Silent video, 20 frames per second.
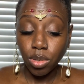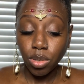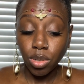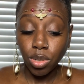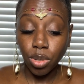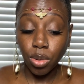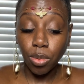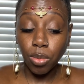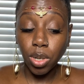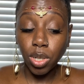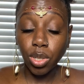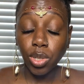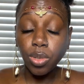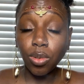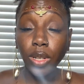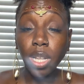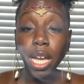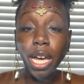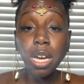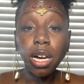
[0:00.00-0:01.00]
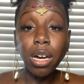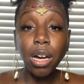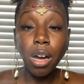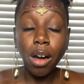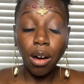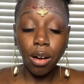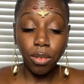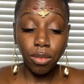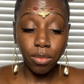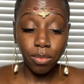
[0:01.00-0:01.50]
So once you let
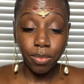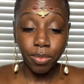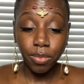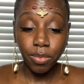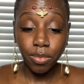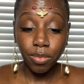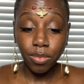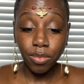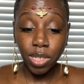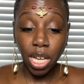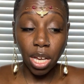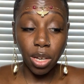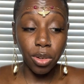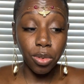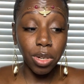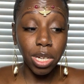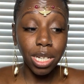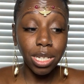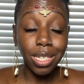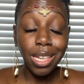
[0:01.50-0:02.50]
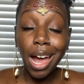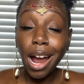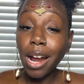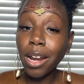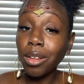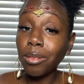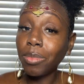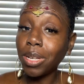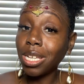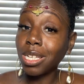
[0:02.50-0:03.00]
go and you get
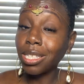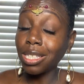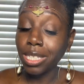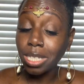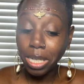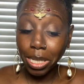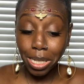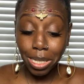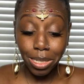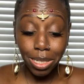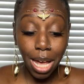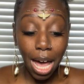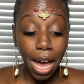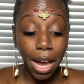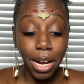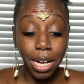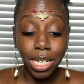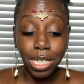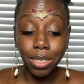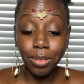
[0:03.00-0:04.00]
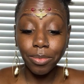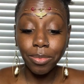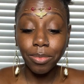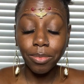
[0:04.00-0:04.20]
tired of being sick and tired,